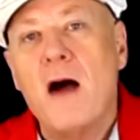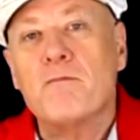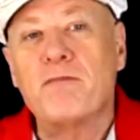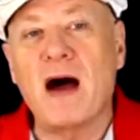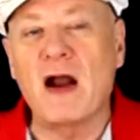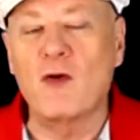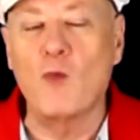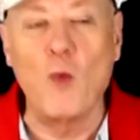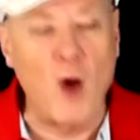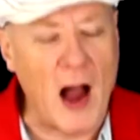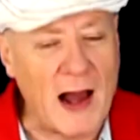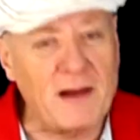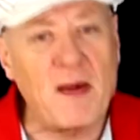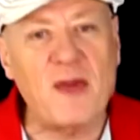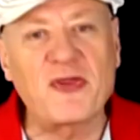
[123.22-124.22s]
But
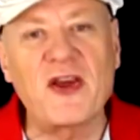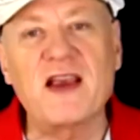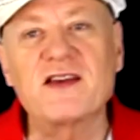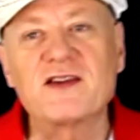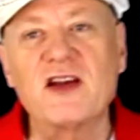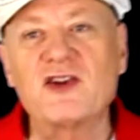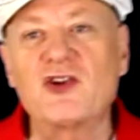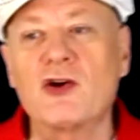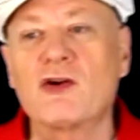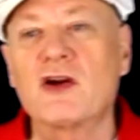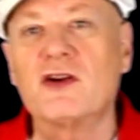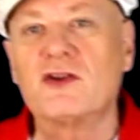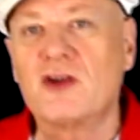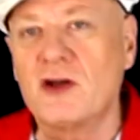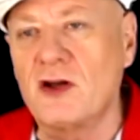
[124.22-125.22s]
one of the things that you
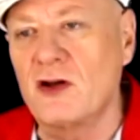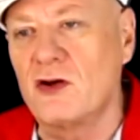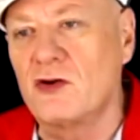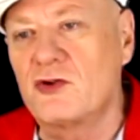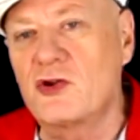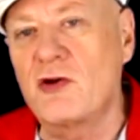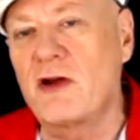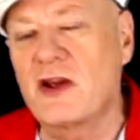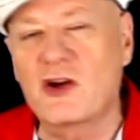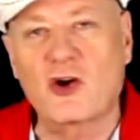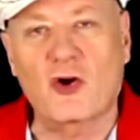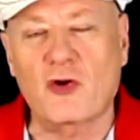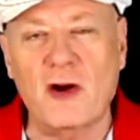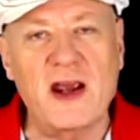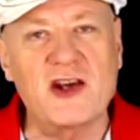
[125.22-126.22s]
can do to
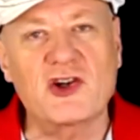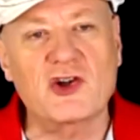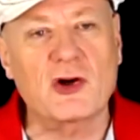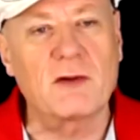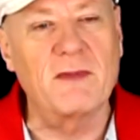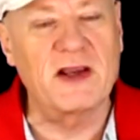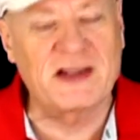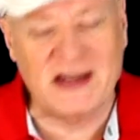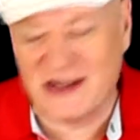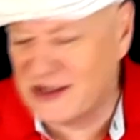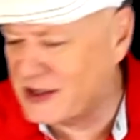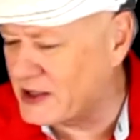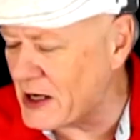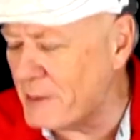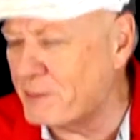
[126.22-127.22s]
increase it's the
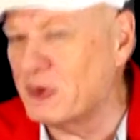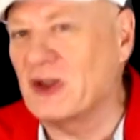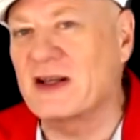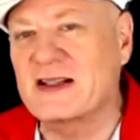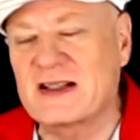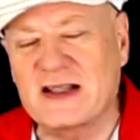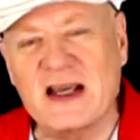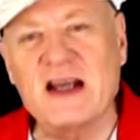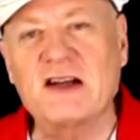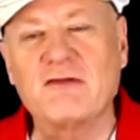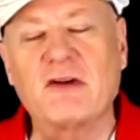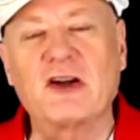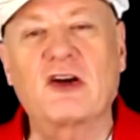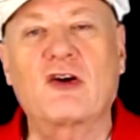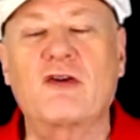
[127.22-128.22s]
simplest thing
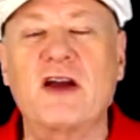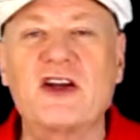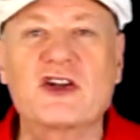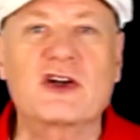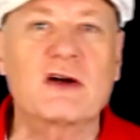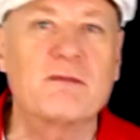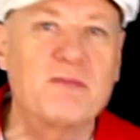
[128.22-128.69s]
to increase your